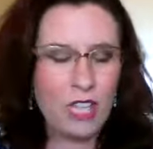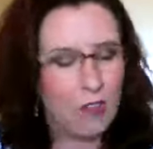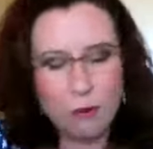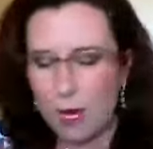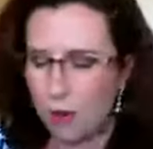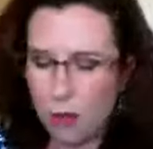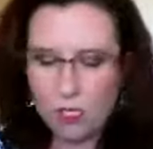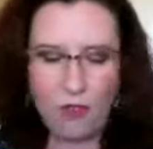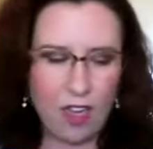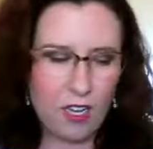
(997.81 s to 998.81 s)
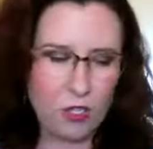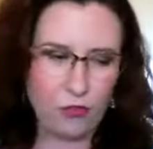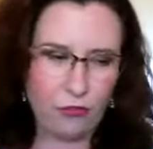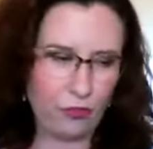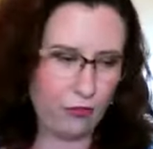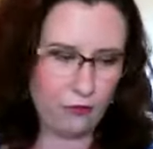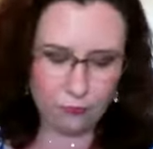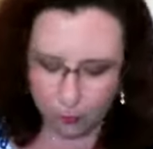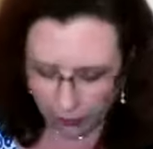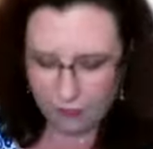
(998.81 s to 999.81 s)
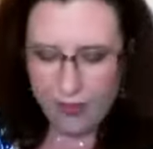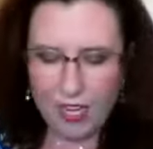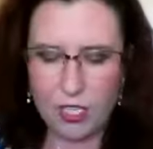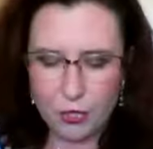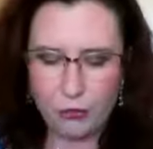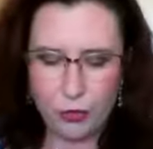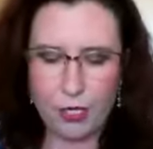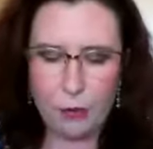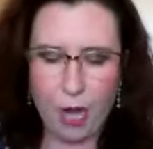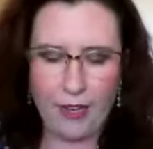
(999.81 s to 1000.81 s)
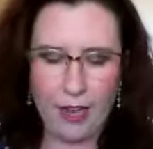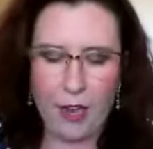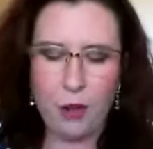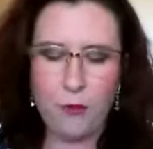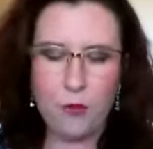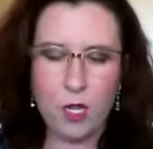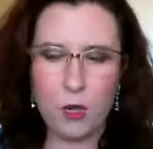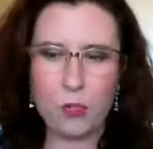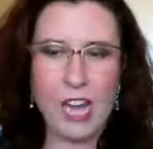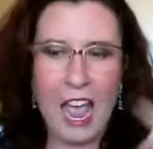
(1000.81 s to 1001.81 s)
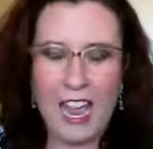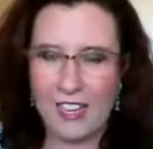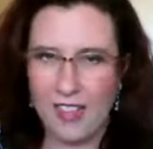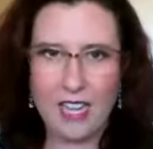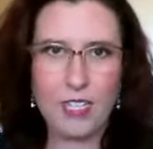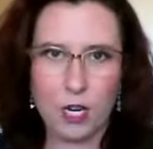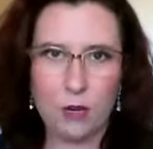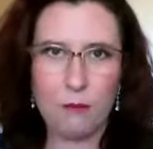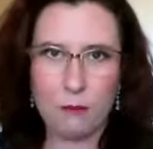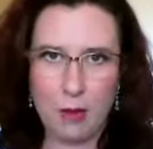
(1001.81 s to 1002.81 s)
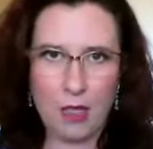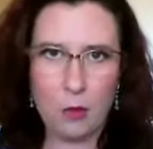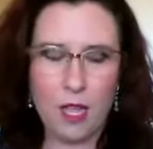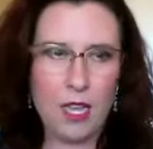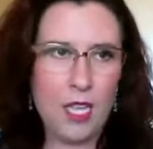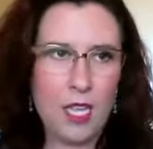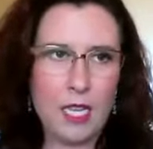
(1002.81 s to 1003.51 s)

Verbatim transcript: Everybody wants financial f- financial freedom right now, which I hate that term by the way.